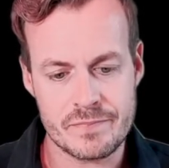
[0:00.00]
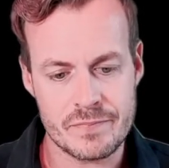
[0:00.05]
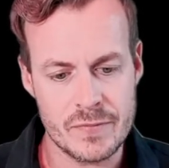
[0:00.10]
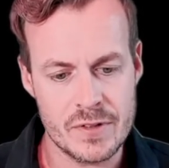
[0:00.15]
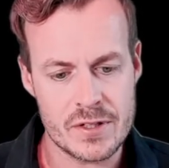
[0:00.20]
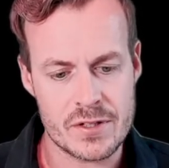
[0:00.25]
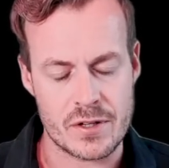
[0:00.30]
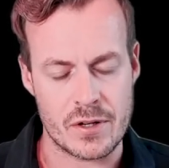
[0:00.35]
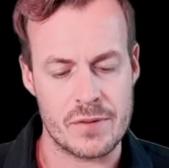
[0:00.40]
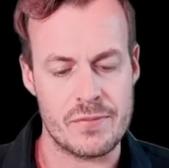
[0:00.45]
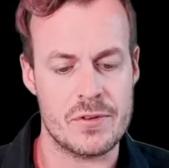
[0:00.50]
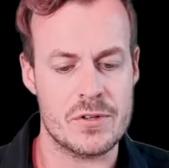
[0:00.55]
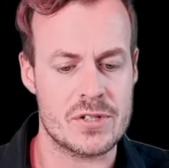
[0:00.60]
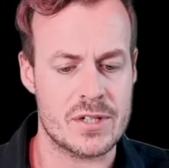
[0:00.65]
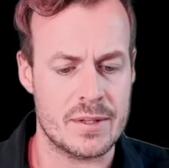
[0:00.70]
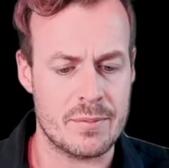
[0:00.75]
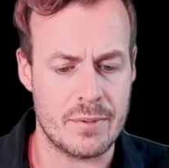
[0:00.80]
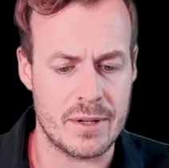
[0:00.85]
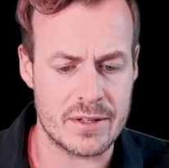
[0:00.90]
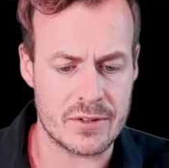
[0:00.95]
So if you
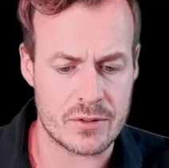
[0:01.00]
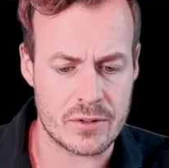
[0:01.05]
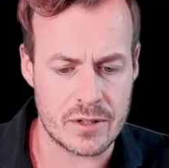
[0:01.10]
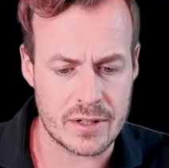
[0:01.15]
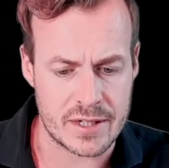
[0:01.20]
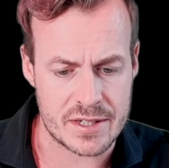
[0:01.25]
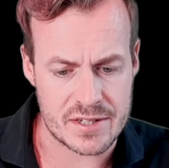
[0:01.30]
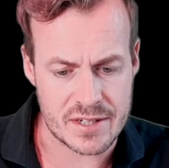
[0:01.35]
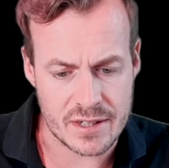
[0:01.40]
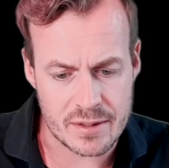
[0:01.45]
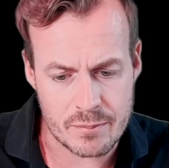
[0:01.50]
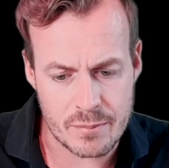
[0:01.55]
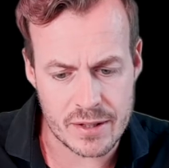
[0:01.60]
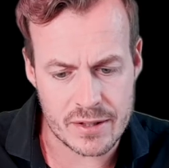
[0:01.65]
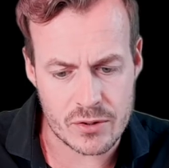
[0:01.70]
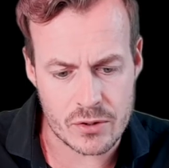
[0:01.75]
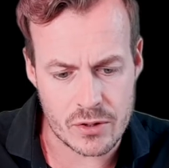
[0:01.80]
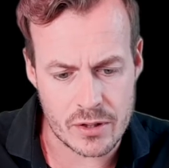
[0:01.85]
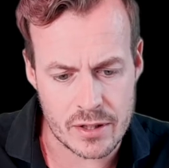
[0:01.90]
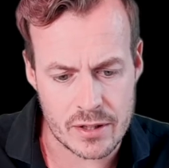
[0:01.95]
send Bitcoin, then send
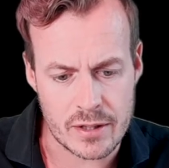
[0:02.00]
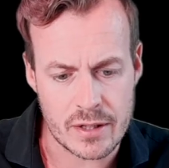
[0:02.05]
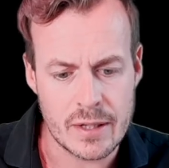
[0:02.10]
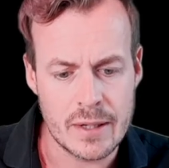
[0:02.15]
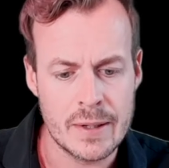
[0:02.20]
Bitcoin.